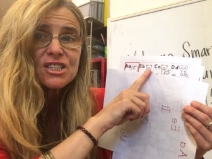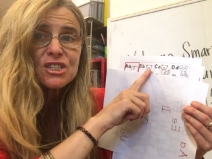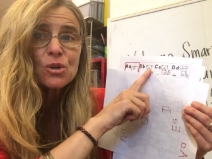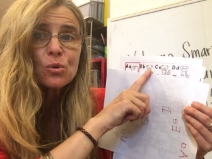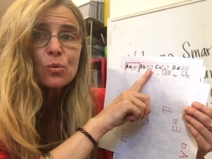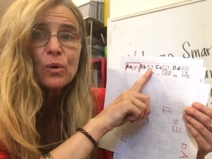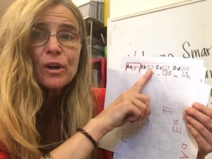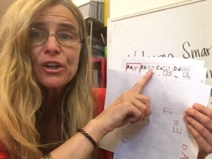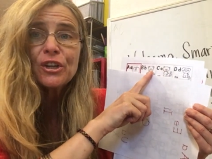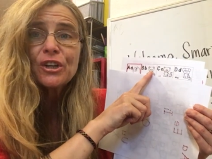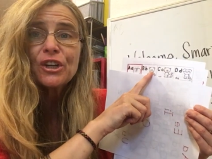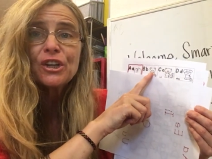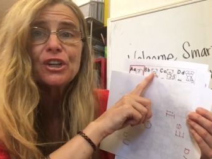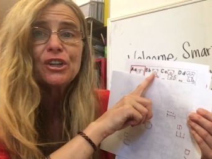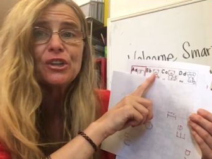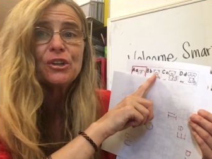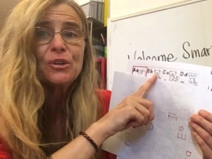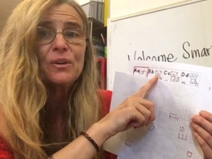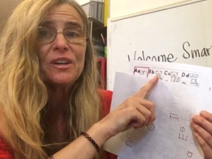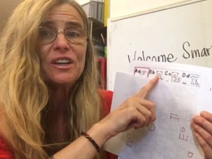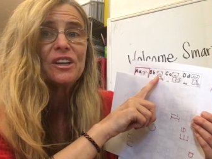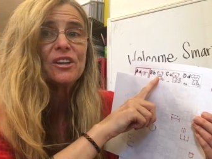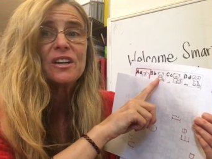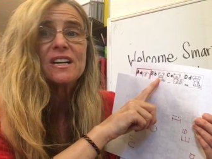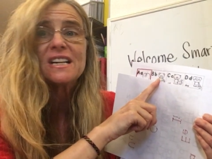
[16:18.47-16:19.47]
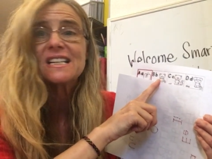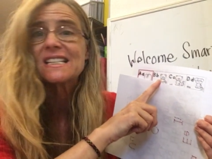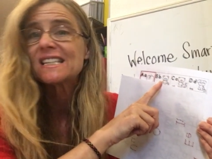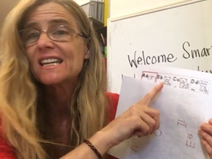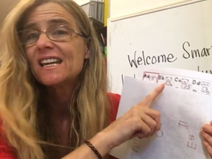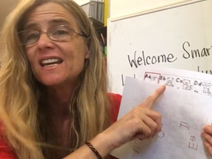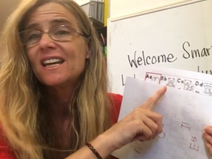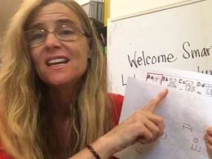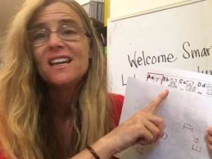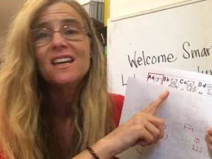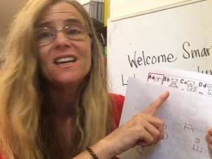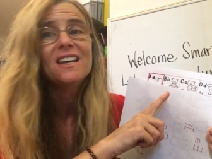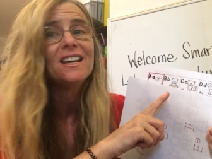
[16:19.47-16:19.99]
So what you're going to do here is,
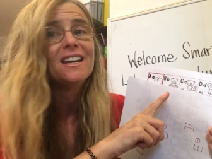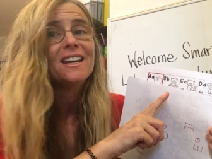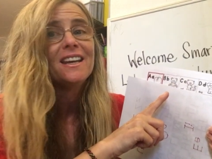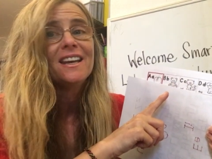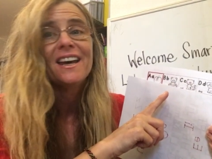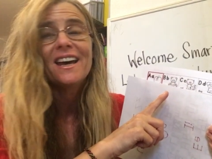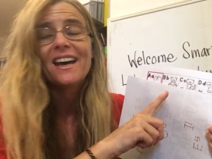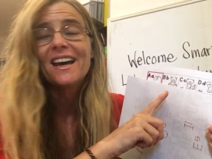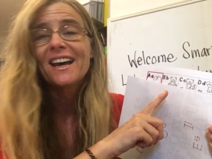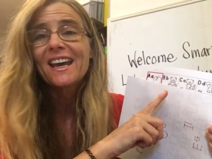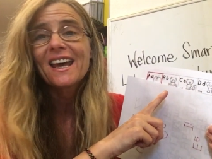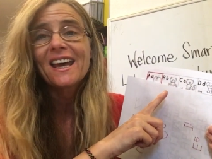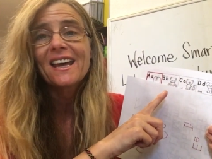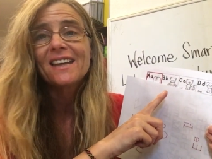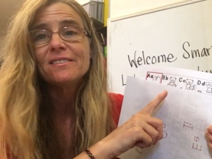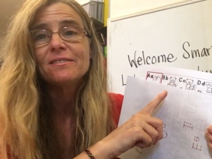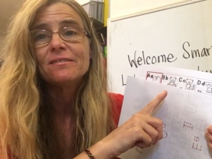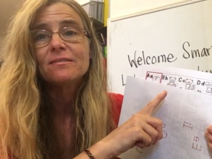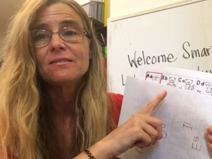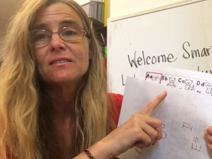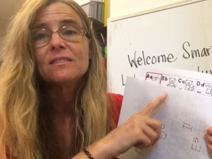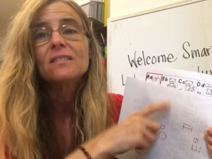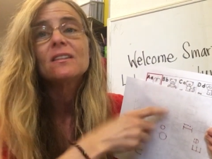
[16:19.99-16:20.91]
again,